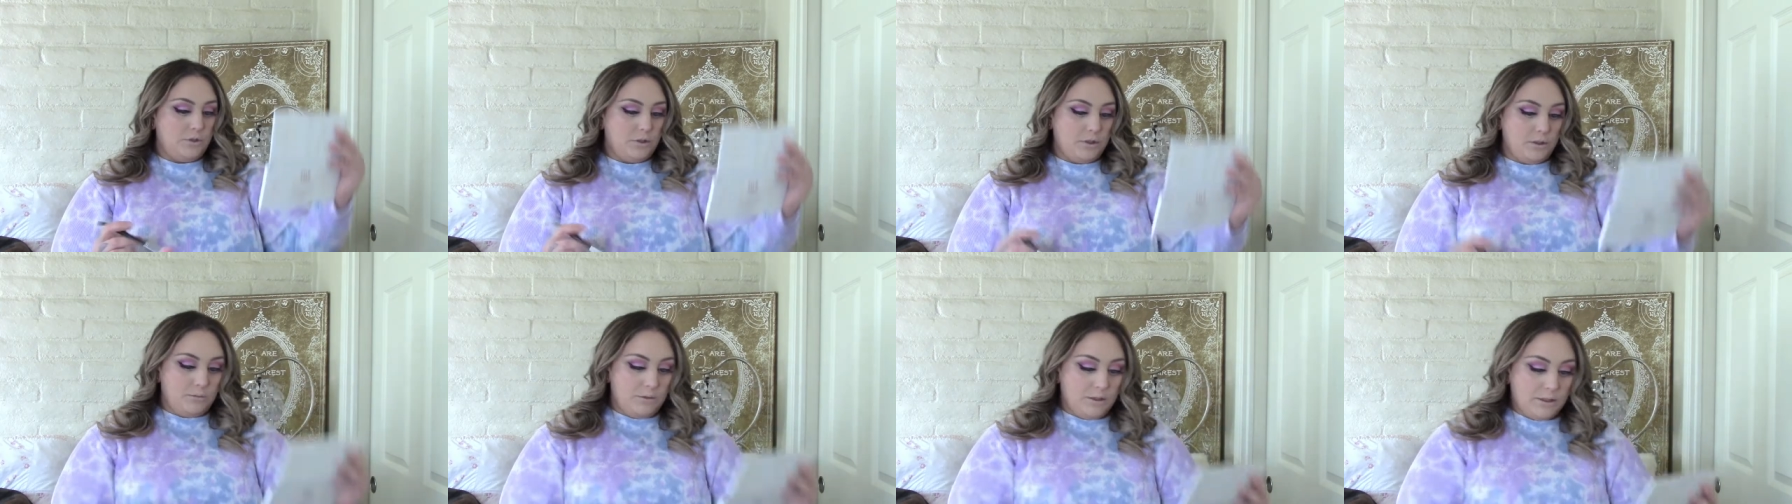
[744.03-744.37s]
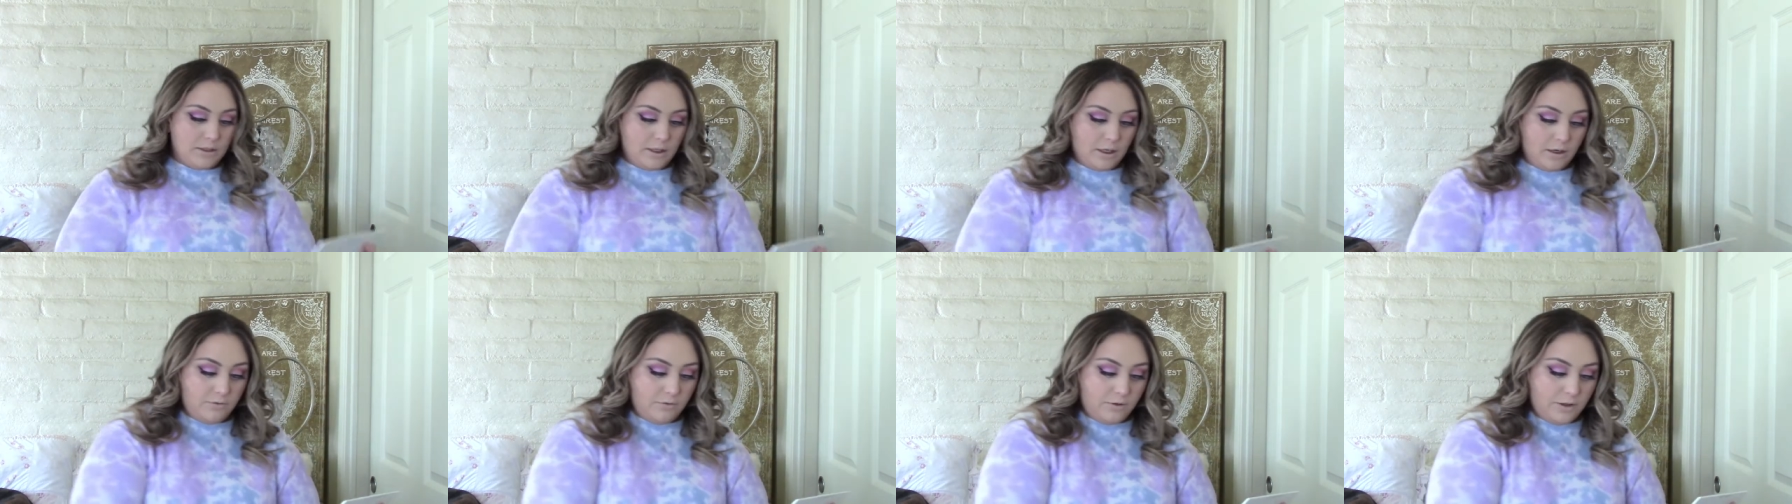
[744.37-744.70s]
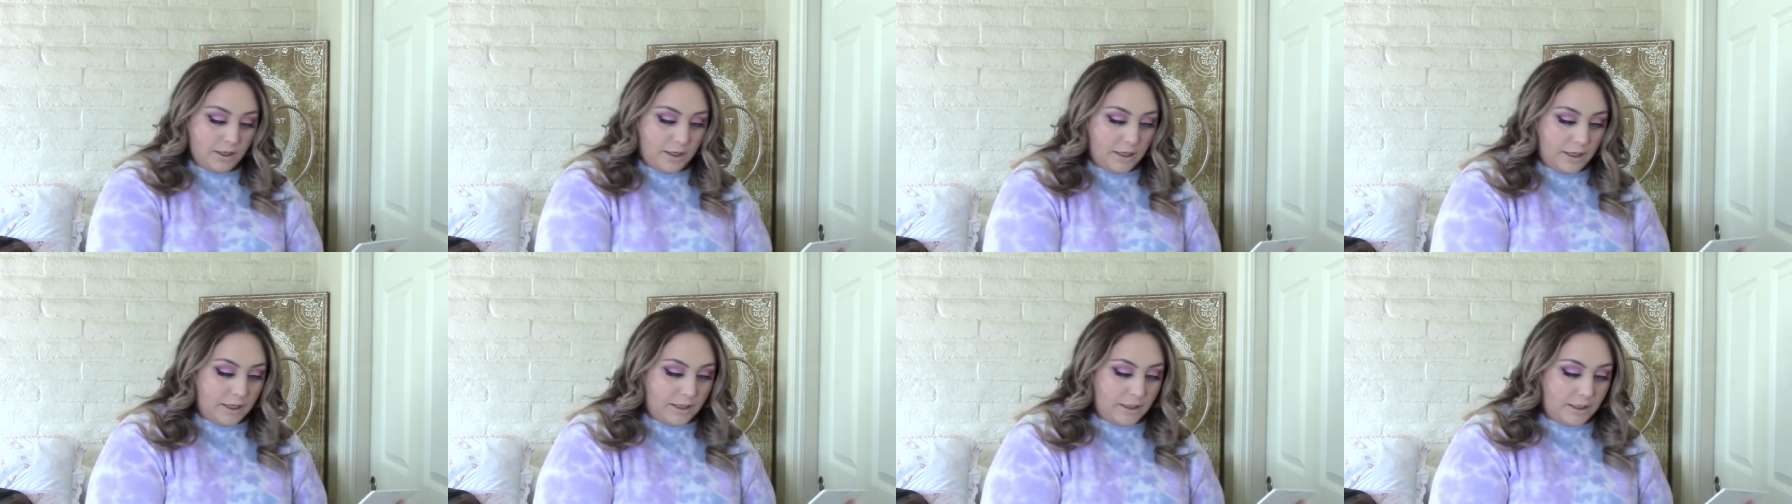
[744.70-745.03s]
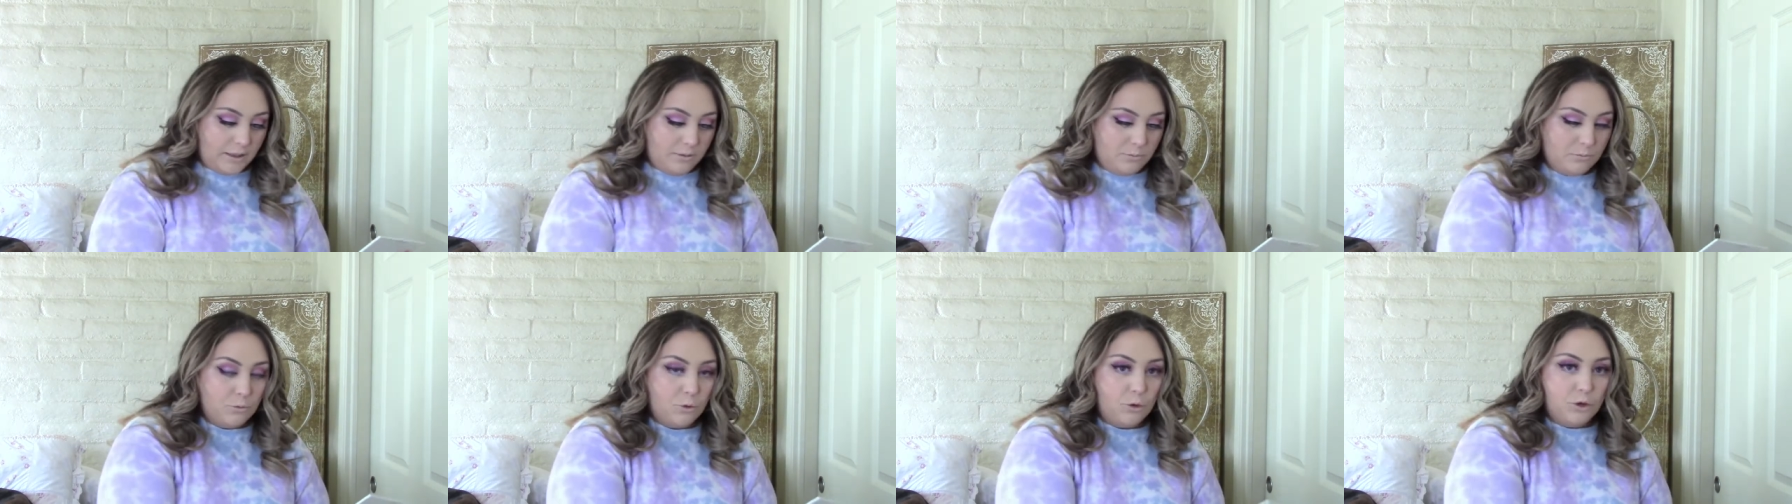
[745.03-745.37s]
some reason, I feel like I
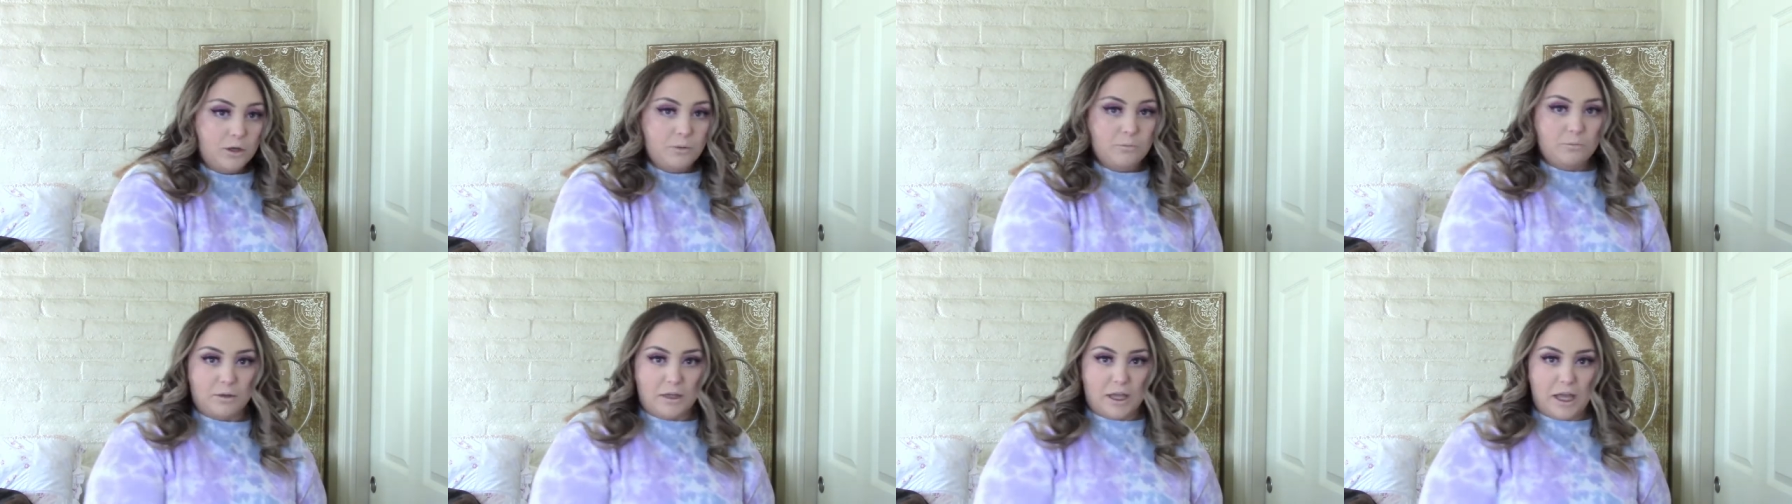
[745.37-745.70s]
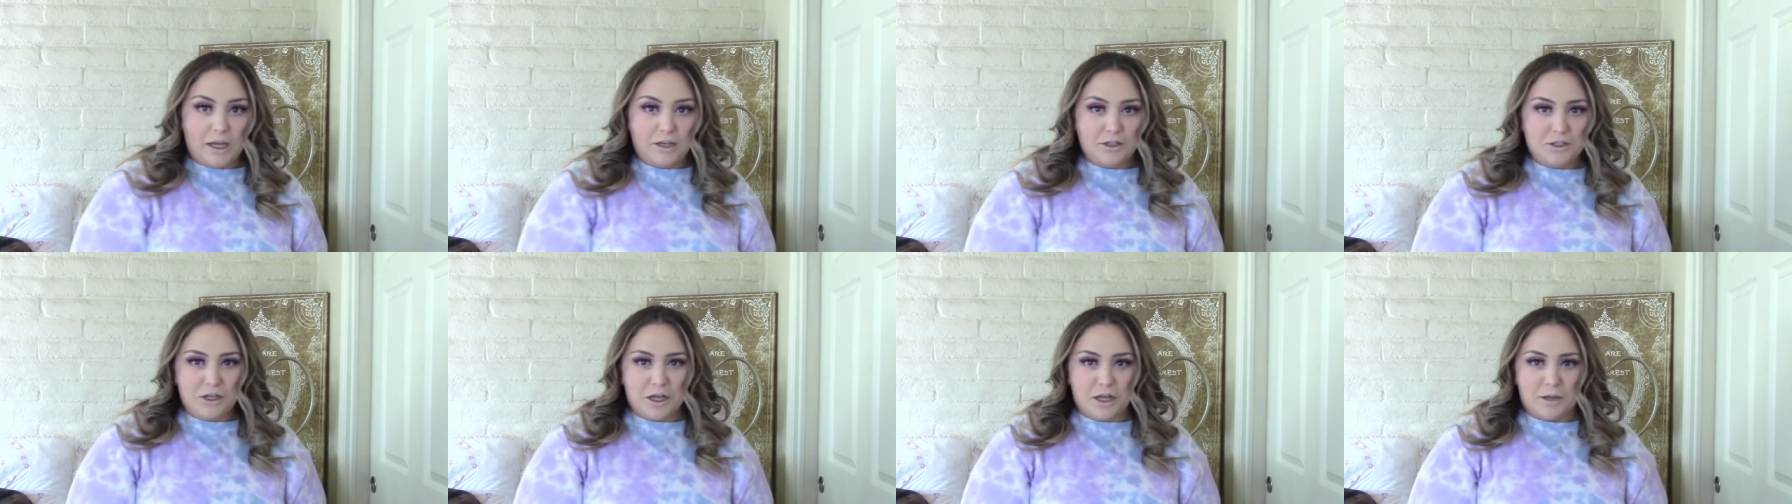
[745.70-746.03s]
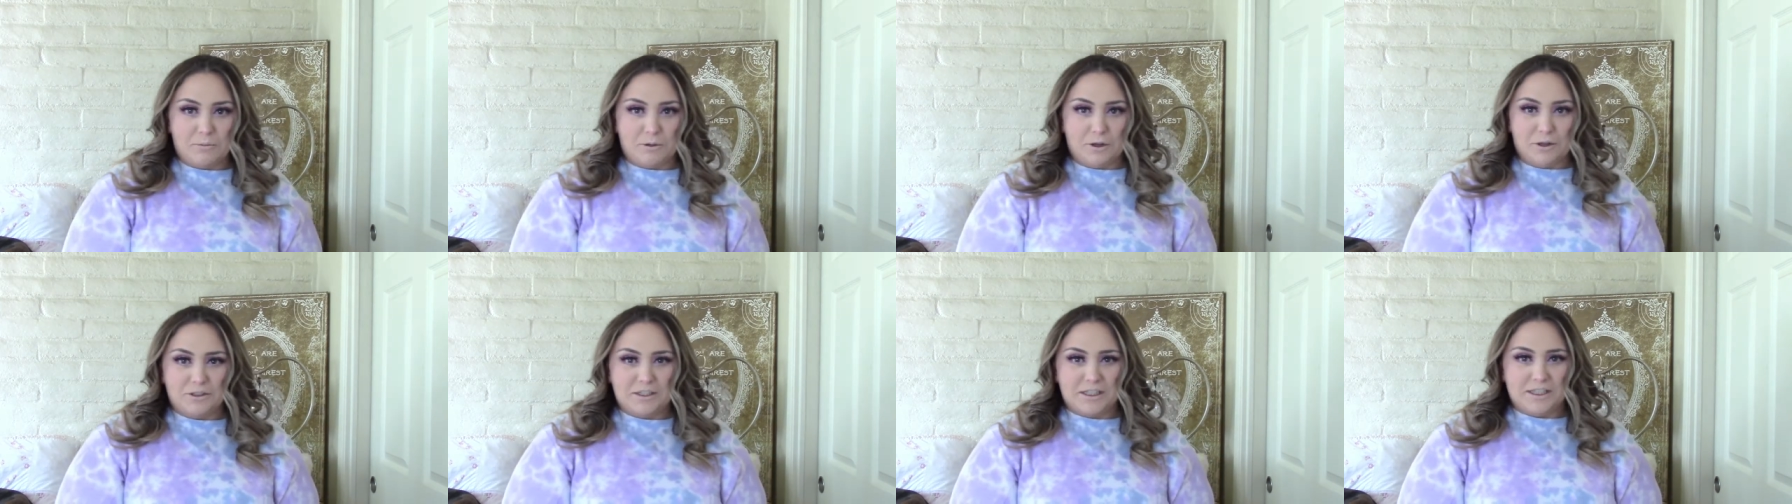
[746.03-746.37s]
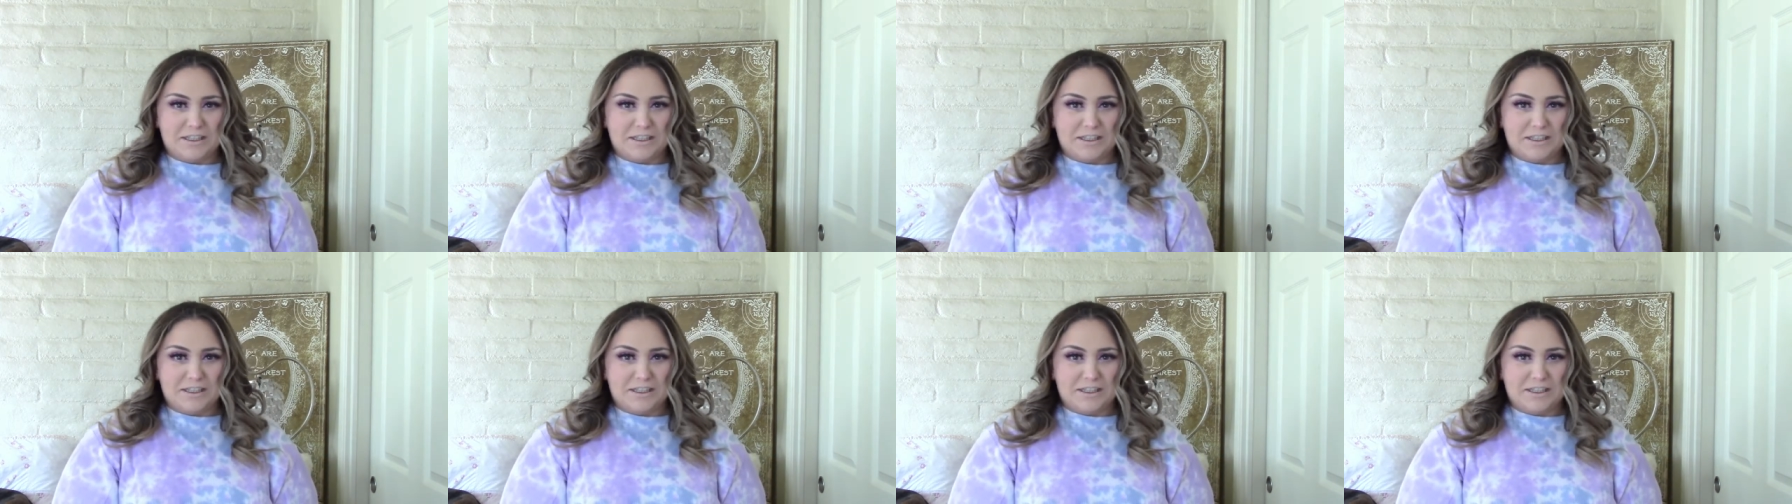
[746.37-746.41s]
need more blush almost.